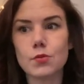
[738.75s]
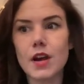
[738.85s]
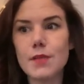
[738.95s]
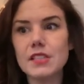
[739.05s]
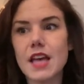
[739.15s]
We're
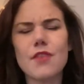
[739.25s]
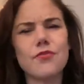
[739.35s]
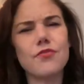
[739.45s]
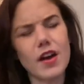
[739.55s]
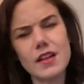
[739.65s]
able to have
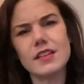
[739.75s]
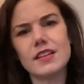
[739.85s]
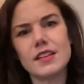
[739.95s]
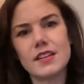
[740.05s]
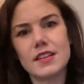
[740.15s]
fun
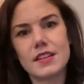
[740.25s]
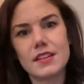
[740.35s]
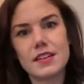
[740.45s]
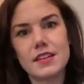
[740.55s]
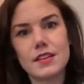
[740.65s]

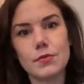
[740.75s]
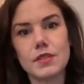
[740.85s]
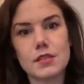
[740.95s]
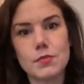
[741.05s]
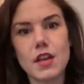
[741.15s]
with
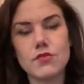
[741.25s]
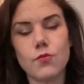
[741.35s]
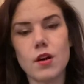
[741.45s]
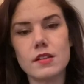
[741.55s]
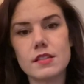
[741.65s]
this Page of
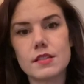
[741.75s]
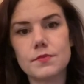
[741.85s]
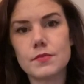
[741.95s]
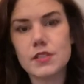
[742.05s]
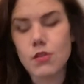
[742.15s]
Wands.
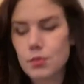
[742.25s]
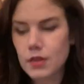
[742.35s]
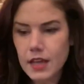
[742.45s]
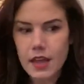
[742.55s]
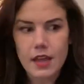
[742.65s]
So I'm
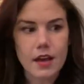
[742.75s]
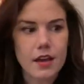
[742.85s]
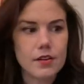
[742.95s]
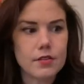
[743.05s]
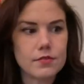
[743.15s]
pulling
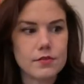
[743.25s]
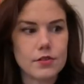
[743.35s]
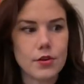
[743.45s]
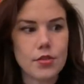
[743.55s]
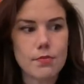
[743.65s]
a
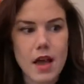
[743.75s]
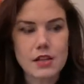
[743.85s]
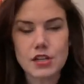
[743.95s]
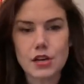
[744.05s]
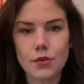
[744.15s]
Earth
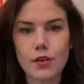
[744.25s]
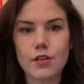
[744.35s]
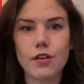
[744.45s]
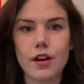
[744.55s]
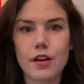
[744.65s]
Magic
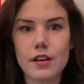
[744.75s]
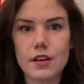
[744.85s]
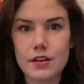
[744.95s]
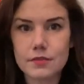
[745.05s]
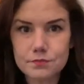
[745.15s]
Oracle card
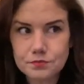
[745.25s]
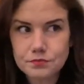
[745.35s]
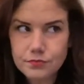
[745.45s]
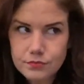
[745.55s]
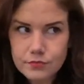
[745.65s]
here.
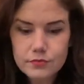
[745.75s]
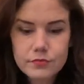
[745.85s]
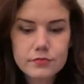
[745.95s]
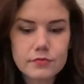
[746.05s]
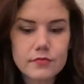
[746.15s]

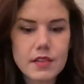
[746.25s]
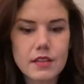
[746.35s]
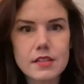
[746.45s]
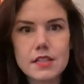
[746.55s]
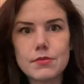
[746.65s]
And
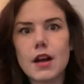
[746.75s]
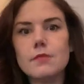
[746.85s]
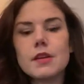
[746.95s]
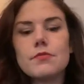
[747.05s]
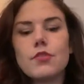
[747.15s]
let's see what
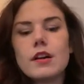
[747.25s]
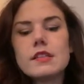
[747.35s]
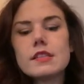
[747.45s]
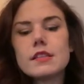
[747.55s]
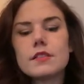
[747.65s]
comes up for
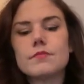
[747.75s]
us.